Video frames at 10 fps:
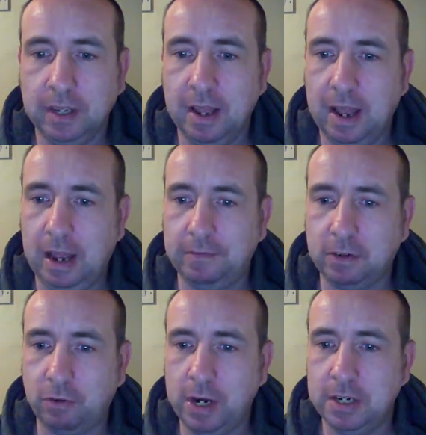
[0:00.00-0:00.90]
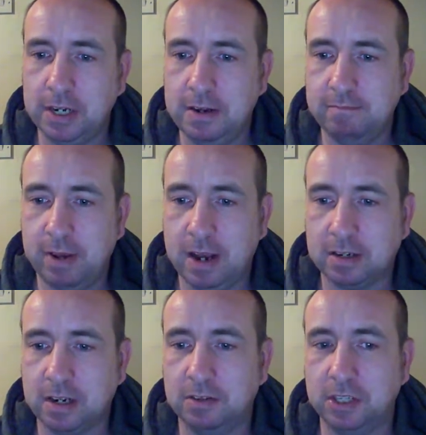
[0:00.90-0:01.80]
have a great impact
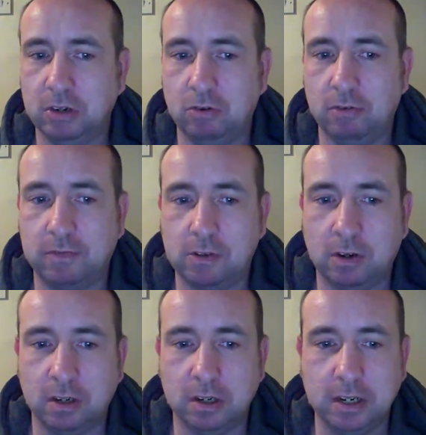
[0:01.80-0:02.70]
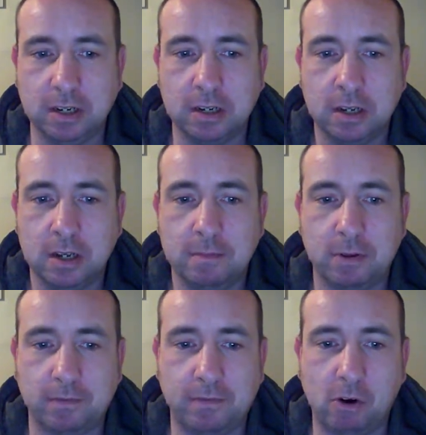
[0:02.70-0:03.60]
on the overall link
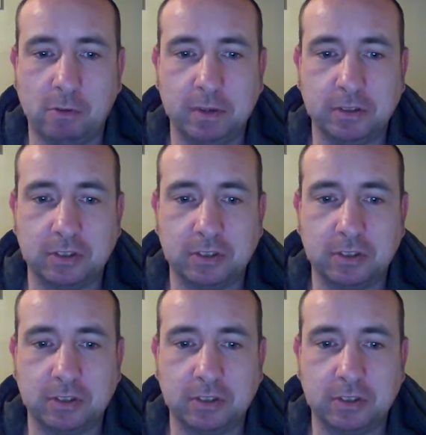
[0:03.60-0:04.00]
performance.